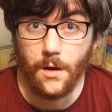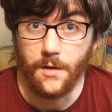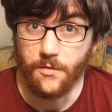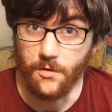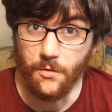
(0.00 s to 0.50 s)

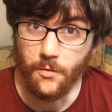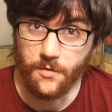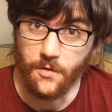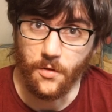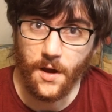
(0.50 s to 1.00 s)
It was
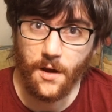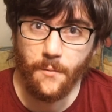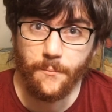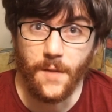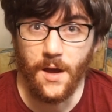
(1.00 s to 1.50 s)
still
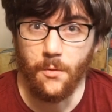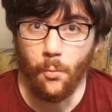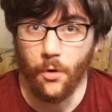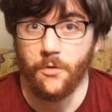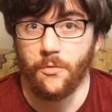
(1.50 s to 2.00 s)
there, and
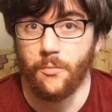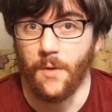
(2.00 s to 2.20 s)
worse